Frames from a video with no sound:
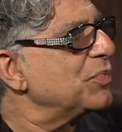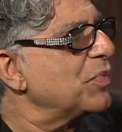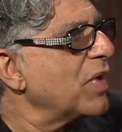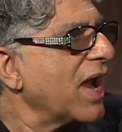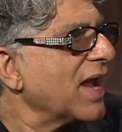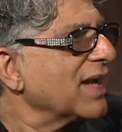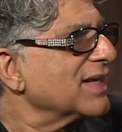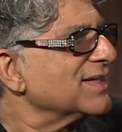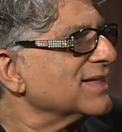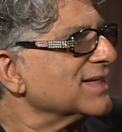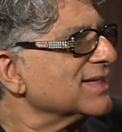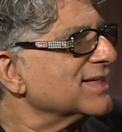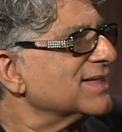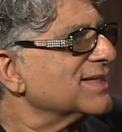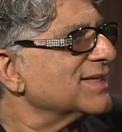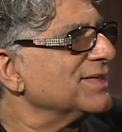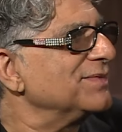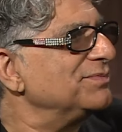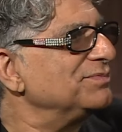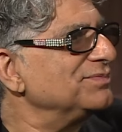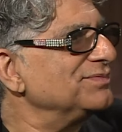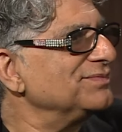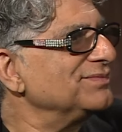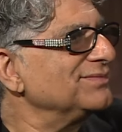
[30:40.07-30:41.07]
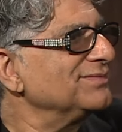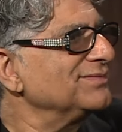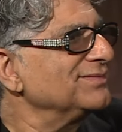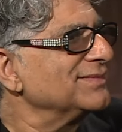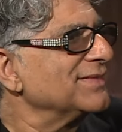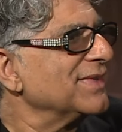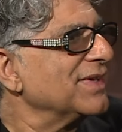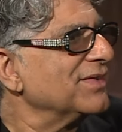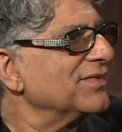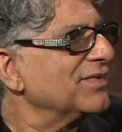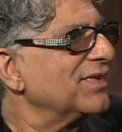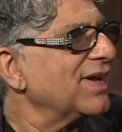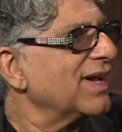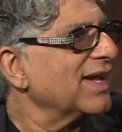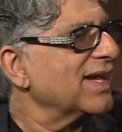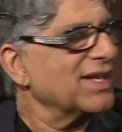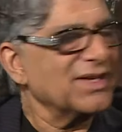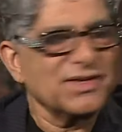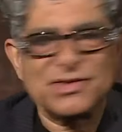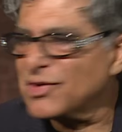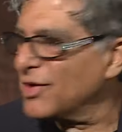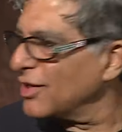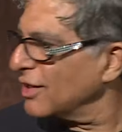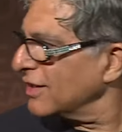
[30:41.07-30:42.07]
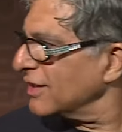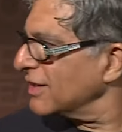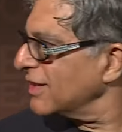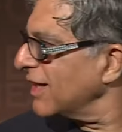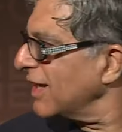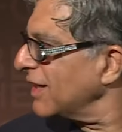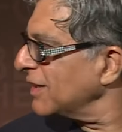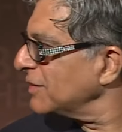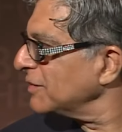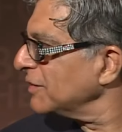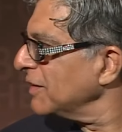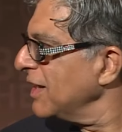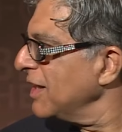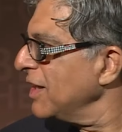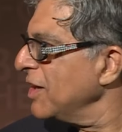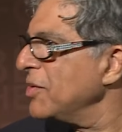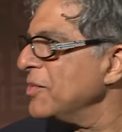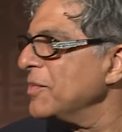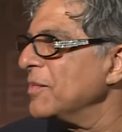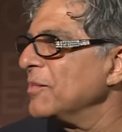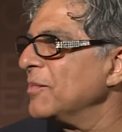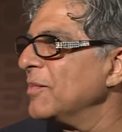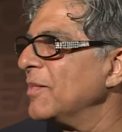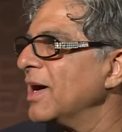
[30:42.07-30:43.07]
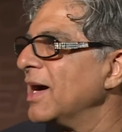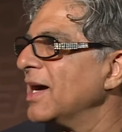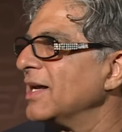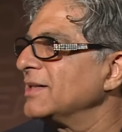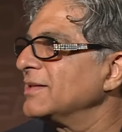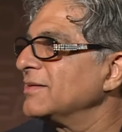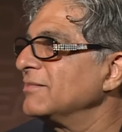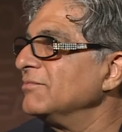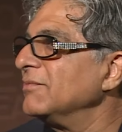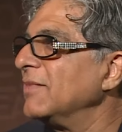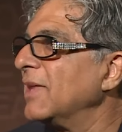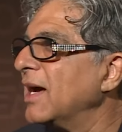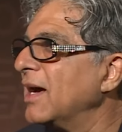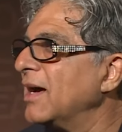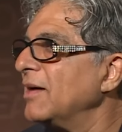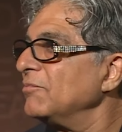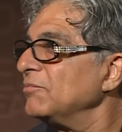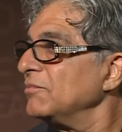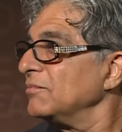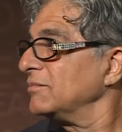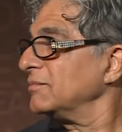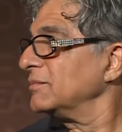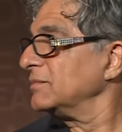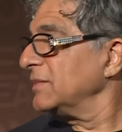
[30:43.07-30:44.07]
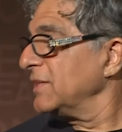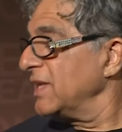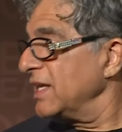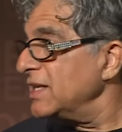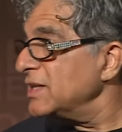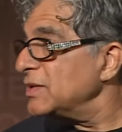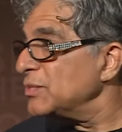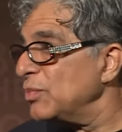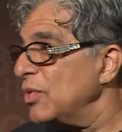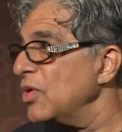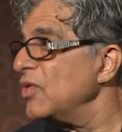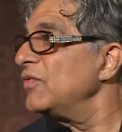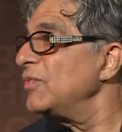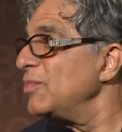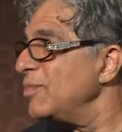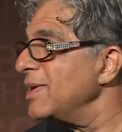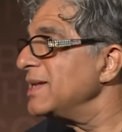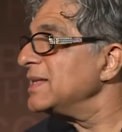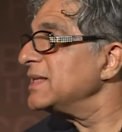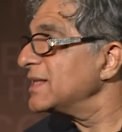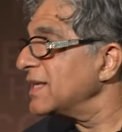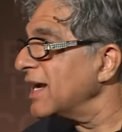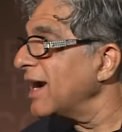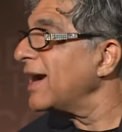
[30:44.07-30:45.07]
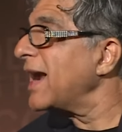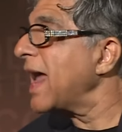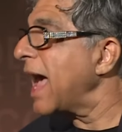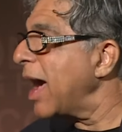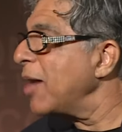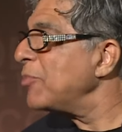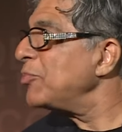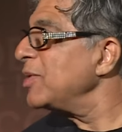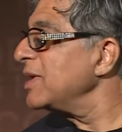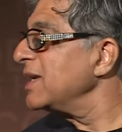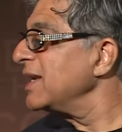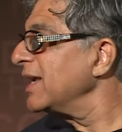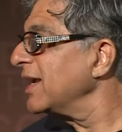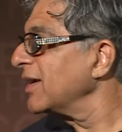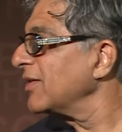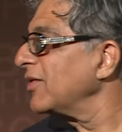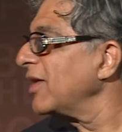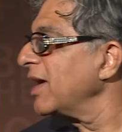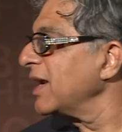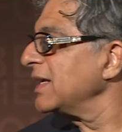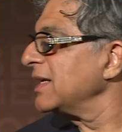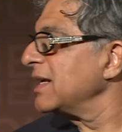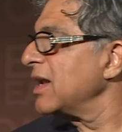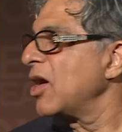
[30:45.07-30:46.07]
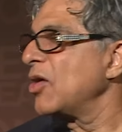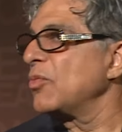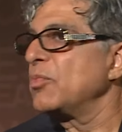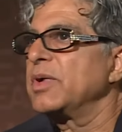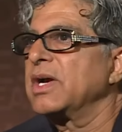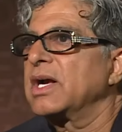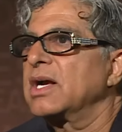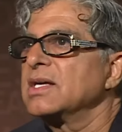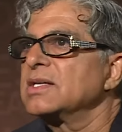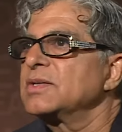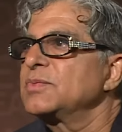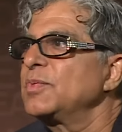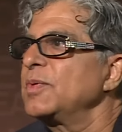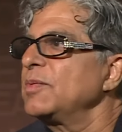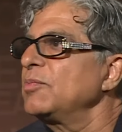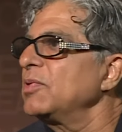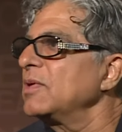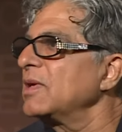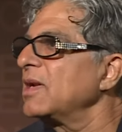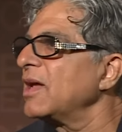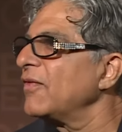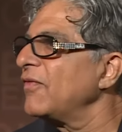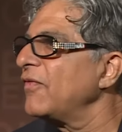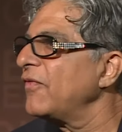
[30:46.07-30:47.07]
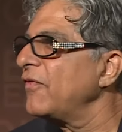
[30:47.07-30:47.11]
practice, if I can call it that. But um, these movements are happening right now because people are